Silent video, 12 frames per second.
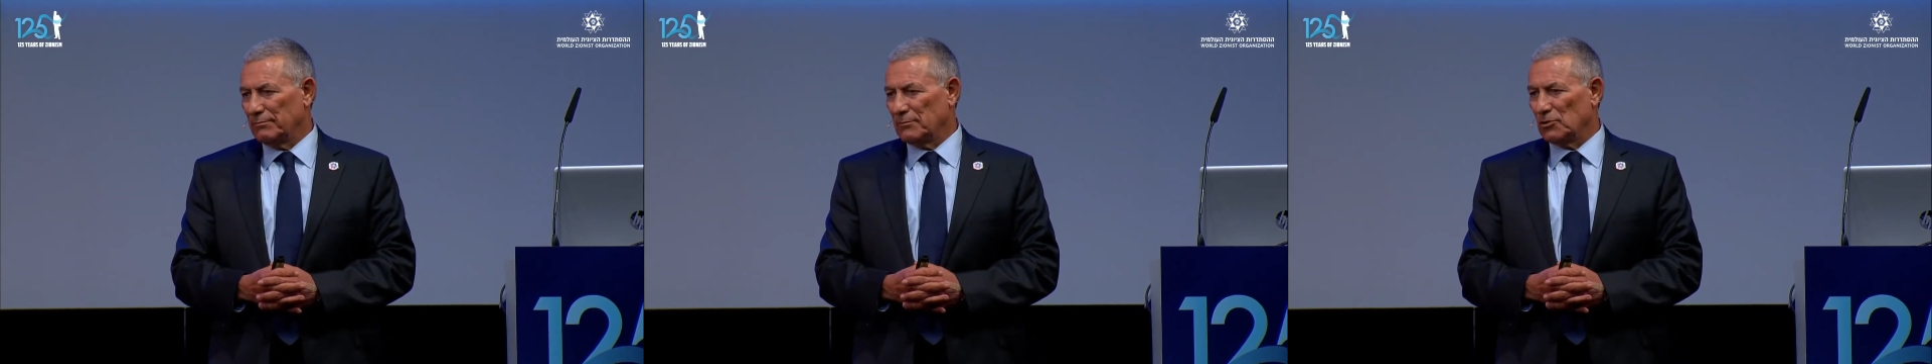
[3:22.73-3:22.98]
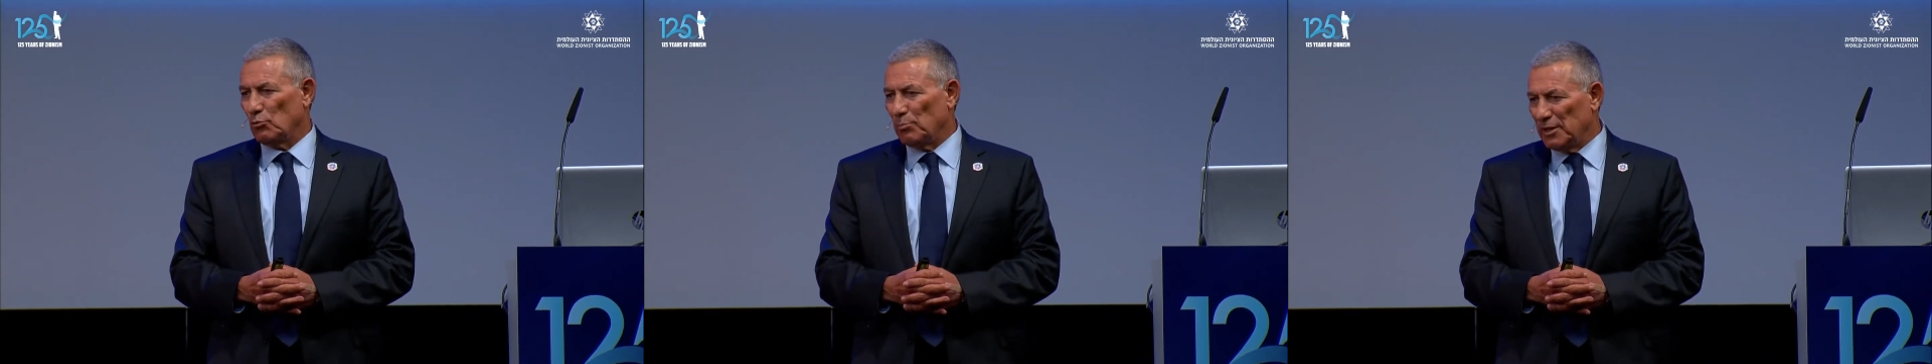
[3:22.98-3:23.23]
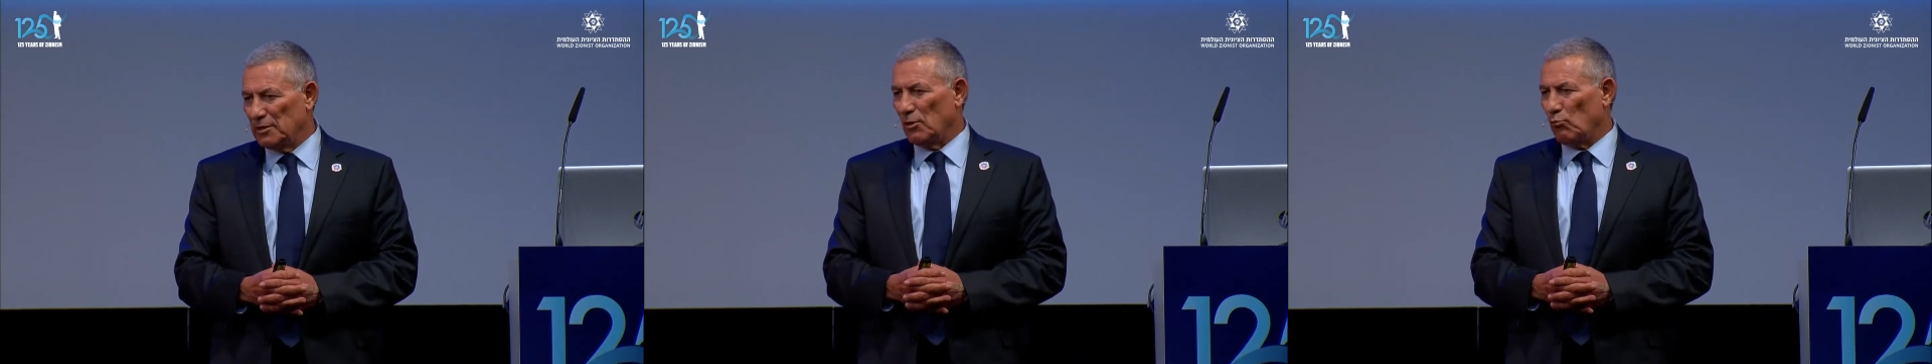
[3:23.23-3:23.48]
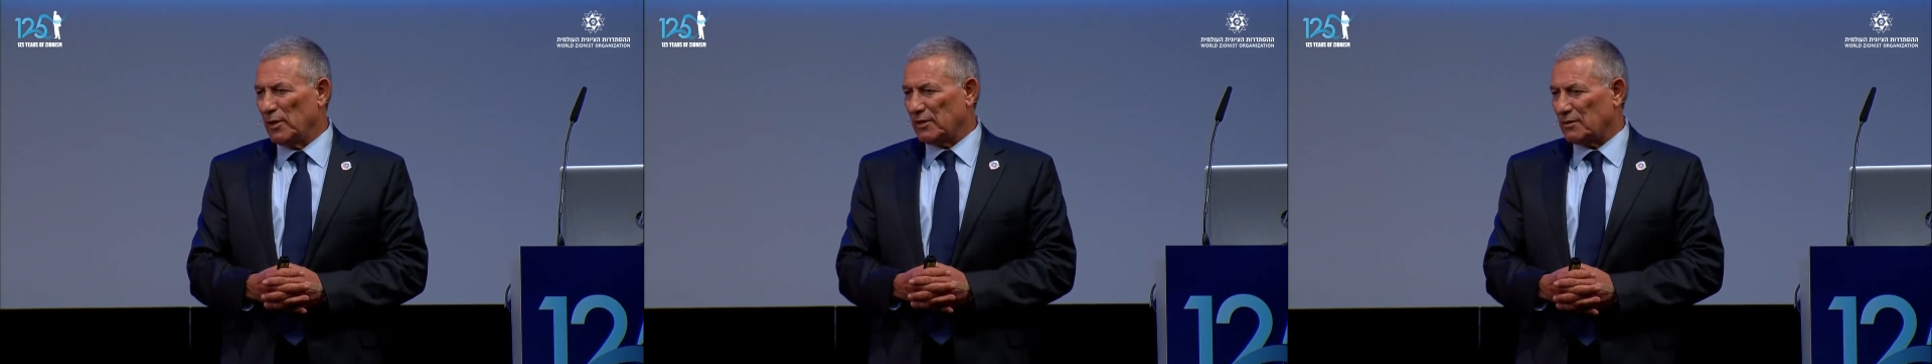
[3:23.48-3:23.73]
to be the
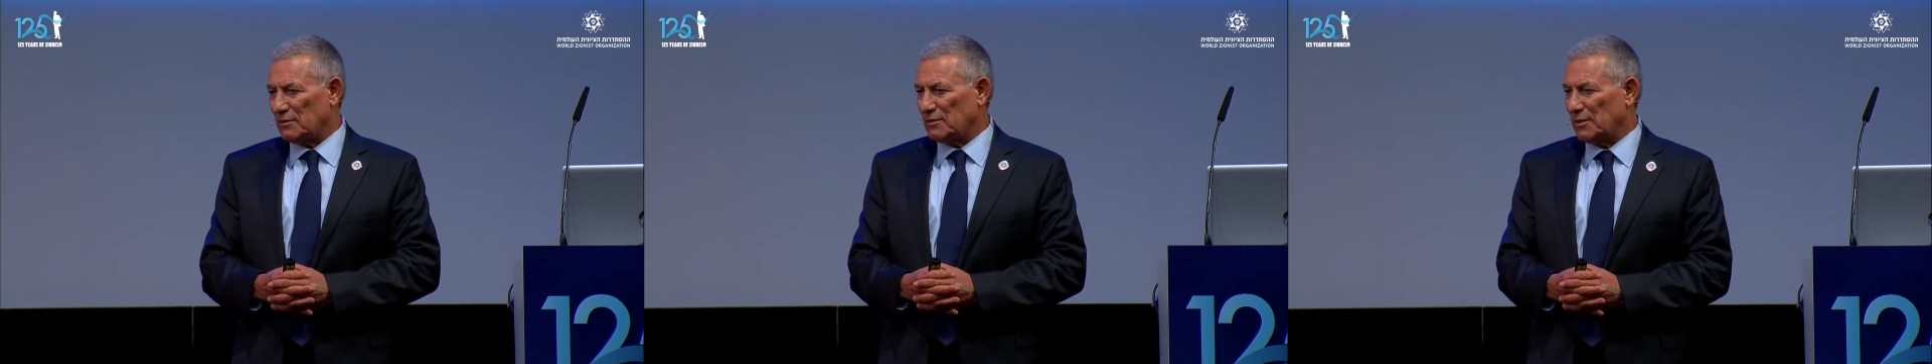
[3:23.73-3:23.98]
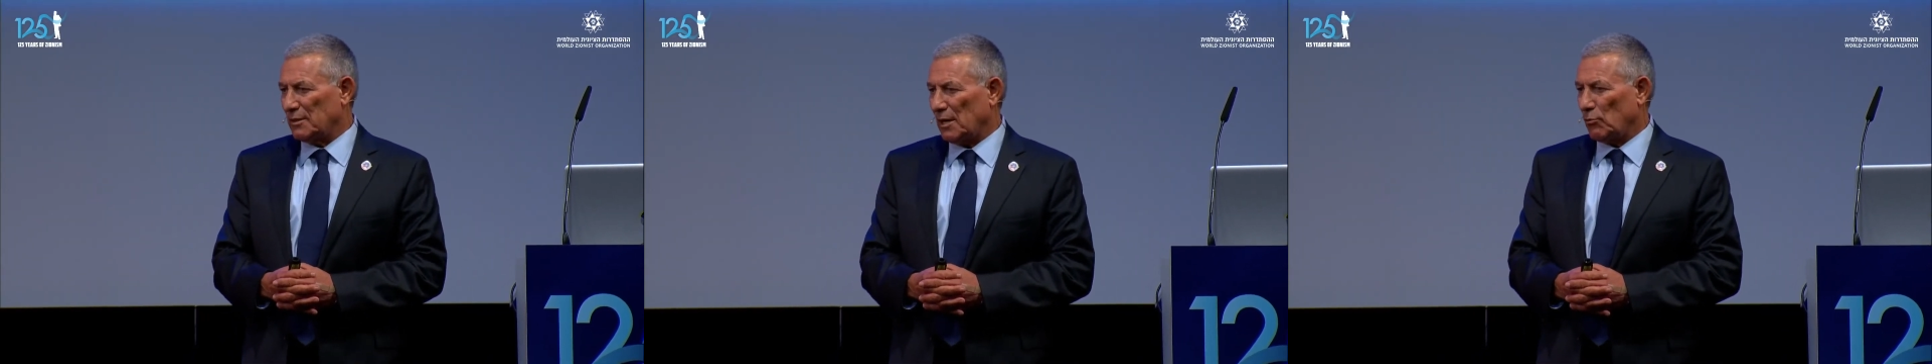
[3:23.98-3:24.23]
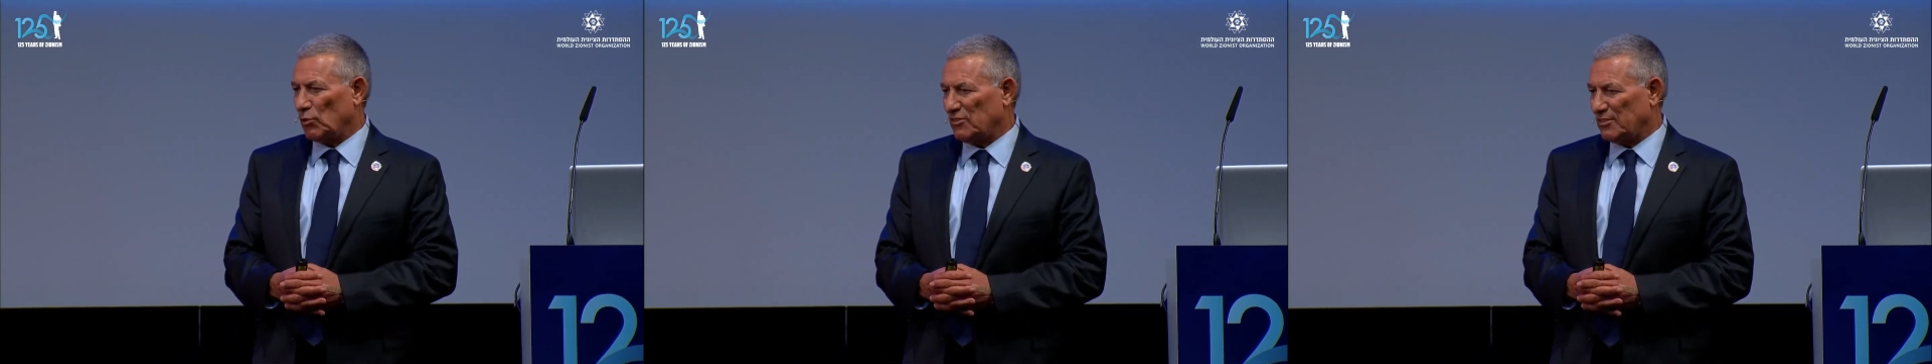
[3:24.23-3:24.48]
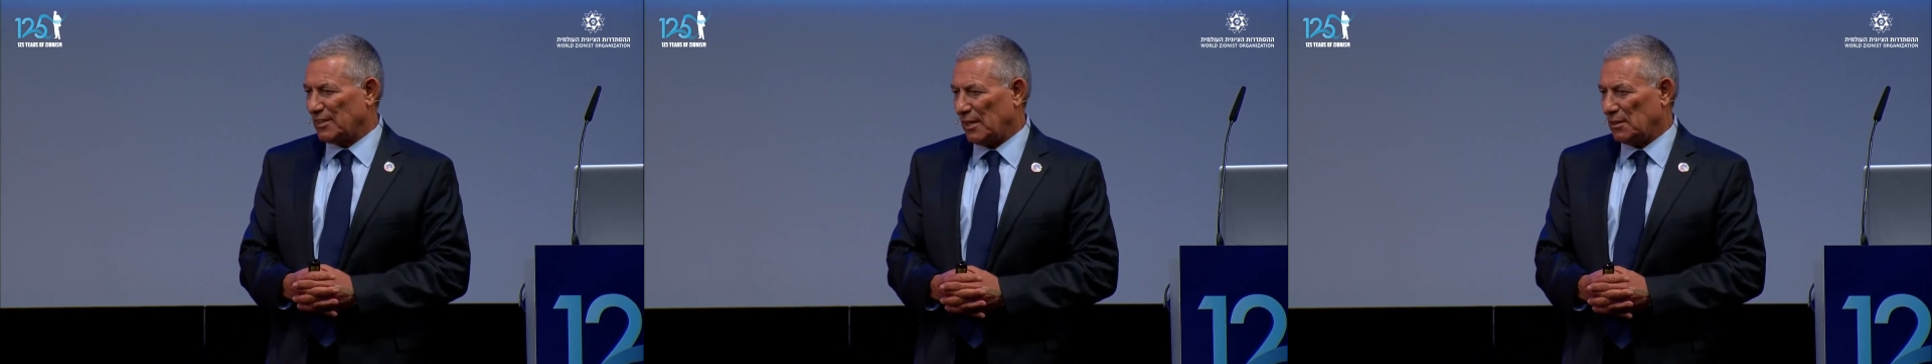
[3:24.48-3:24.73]
weakest in our
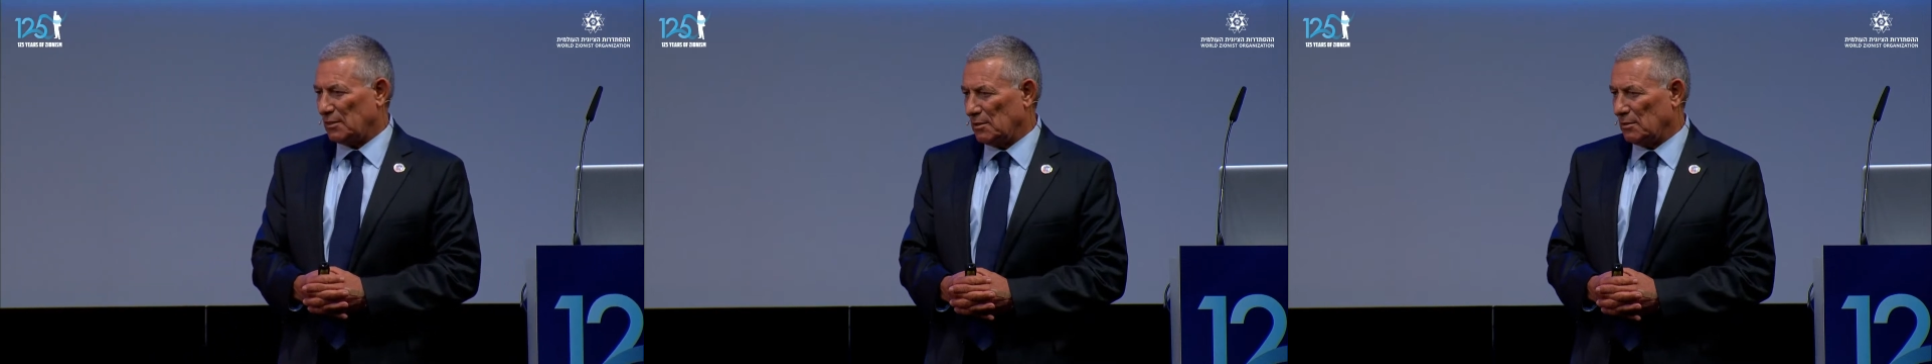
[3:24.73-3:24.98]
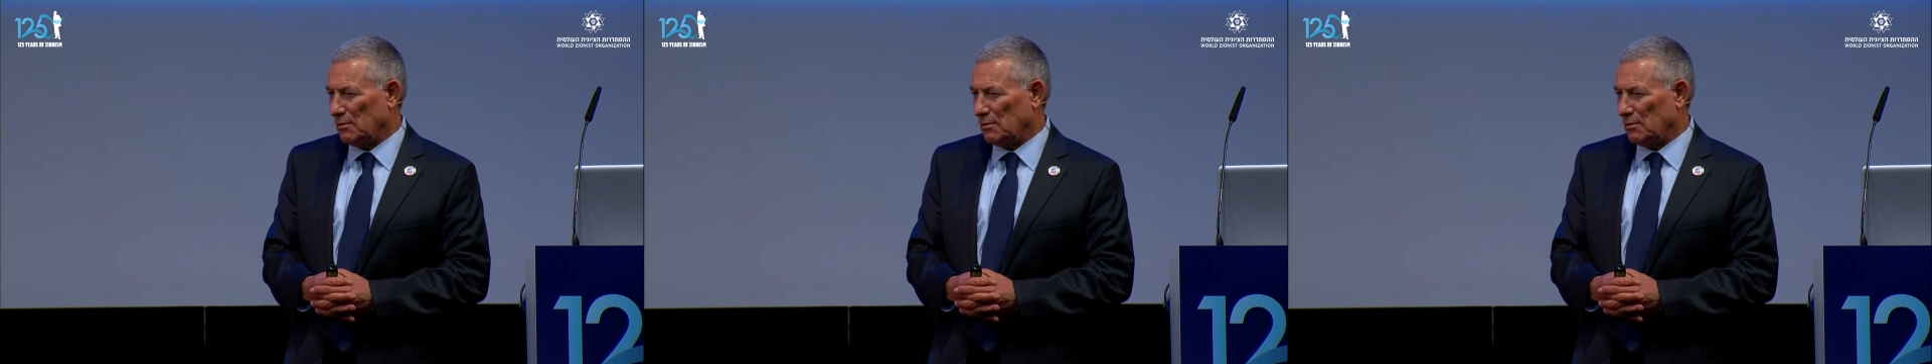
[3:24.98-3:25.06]
society.